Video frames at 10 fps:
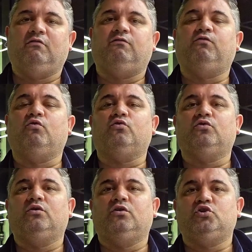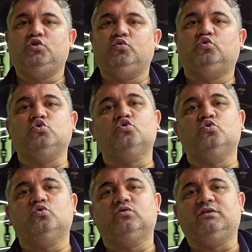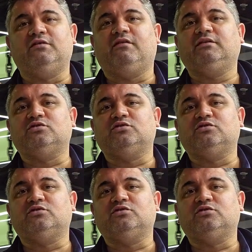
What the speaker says: for you to divide